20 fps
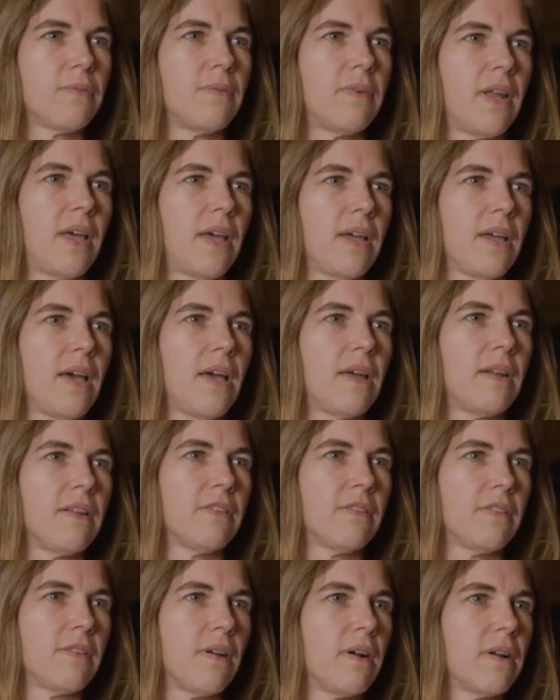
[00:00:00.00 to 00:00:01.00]
when I kind of
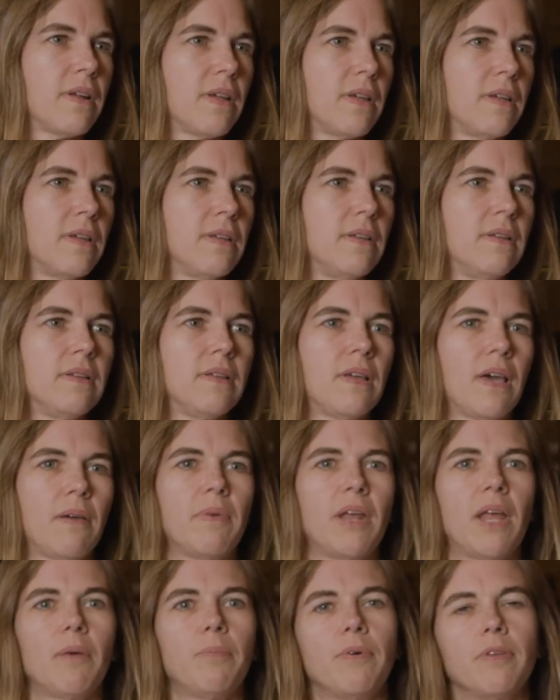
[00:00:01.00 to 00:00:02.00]
started
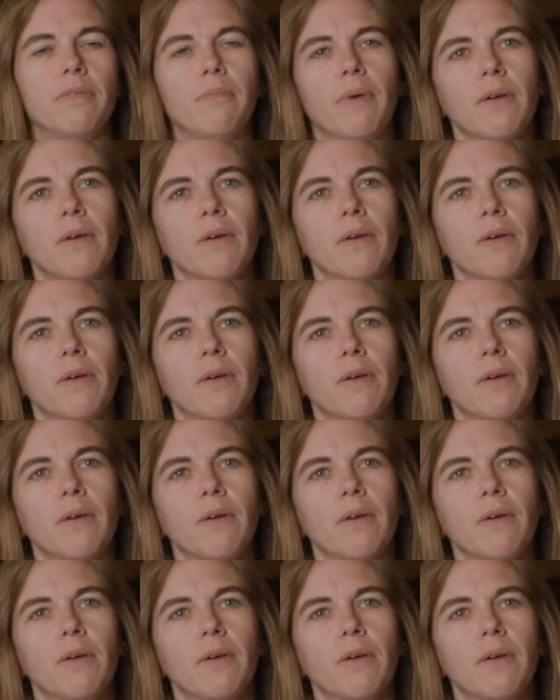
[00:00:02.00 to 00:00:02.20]
coming up with